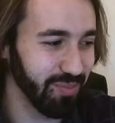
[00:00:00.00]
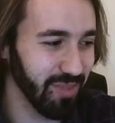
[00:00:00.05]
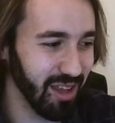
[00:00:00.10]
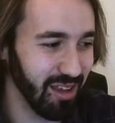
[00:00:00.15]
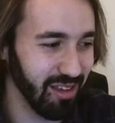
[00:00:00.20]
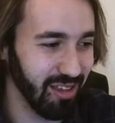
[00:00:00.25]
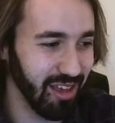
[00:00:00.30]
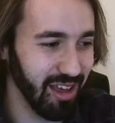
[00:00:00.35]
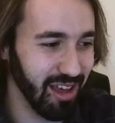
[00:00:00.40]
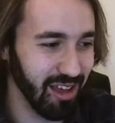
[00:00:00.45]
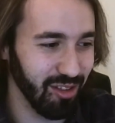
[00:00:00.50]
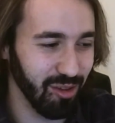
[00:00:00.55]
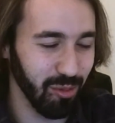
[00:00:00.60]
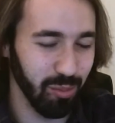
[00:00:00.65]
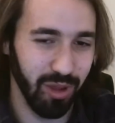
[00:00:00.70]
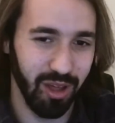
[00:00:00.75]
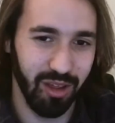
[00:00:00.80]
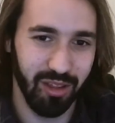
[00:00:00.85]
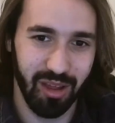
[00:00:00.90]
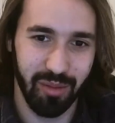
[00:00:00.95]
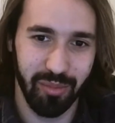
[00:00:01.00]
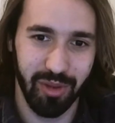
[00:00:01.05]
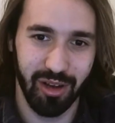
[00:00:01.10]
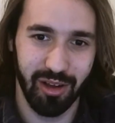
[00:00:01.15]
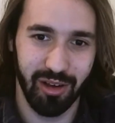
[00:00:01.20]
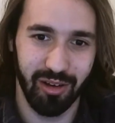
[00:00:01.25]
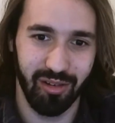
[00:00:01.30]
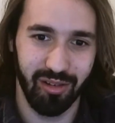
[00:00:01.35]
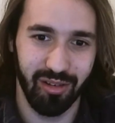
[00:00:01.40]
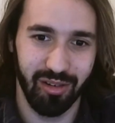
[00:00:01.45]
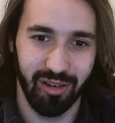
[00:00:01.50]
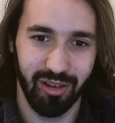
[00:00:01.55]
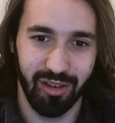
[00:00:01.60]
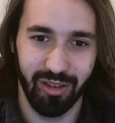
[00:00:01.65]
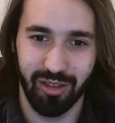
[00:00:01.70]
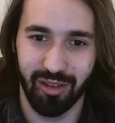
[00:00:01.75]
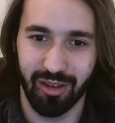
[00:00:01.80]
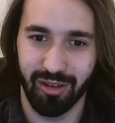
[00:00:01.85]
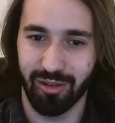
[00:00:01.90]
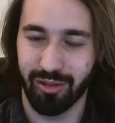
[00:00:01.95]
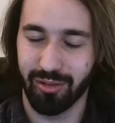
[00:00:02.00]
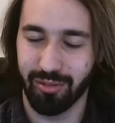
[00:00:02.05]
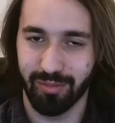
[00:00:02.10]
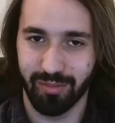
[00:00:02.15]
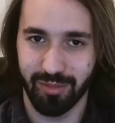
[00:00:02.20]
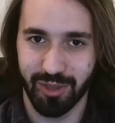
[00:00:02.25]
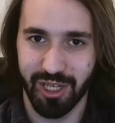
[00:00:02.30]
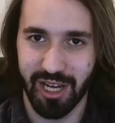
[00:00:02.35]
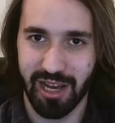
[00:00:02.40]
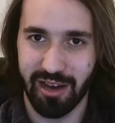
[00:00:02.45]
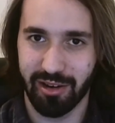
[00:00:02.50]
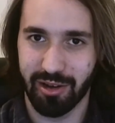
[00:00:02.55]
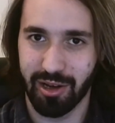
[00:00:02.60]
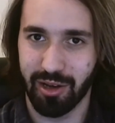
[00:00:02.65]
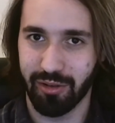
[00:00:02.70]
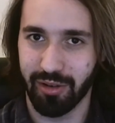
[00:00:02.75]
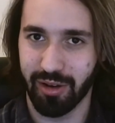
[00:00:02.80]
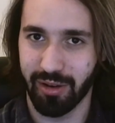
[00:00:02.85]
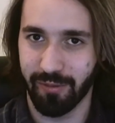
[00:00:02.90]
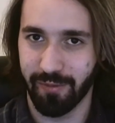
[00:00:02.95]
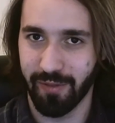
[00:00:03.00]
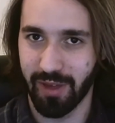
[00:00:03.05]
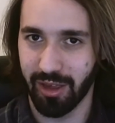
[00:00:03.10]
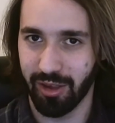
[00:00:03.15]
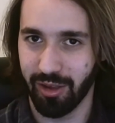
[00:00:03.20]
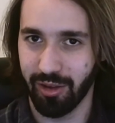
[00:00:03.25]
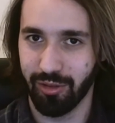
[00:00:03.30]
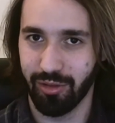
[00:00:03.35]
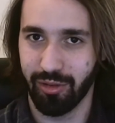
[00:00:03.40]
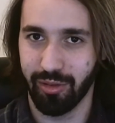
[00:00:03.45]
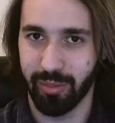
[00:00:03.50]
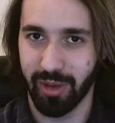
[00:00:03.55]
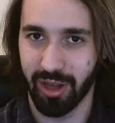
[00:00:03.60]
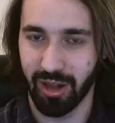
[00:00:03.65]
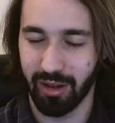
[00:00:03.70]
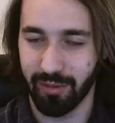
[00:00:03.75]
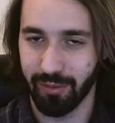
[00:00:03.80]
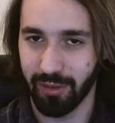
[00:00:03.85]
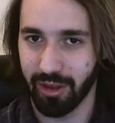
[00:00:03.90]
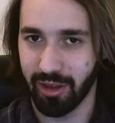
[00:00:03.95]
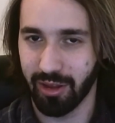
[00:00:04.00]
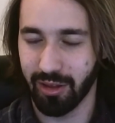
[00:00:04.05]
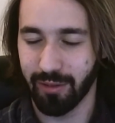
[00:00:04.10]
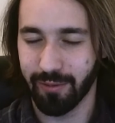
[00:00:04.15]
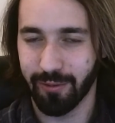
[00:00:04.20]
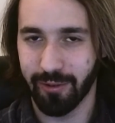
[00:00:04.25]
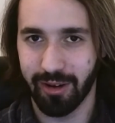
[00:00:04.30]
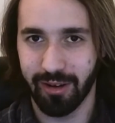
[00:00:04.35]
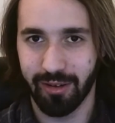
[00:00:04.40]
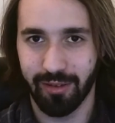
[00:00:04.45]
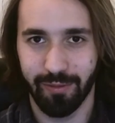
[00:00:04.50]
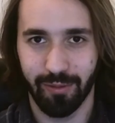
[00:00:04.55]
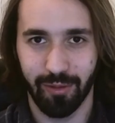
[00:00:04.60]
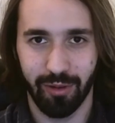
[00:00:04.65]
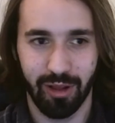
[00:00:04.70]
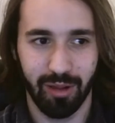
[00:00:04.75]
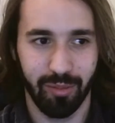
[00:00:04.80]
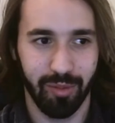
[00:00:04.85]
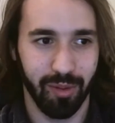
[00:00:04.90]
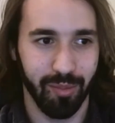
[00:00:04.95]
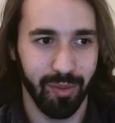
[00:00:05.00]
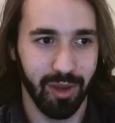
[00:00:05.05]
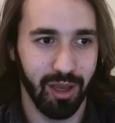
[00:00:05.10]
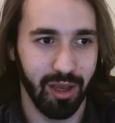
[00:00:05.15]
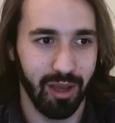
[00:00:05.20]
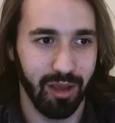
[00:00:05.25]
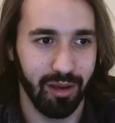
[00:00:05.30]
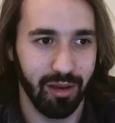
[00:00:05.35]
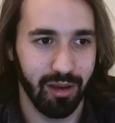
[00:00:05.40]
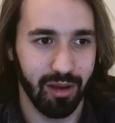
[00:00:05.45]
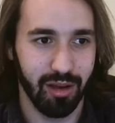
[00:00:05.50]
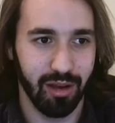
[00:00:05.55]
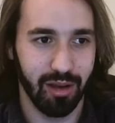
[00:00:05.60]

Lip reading: Yeah, so please let me know. Also, shout out and thank you to my lovely girlfriend for helping me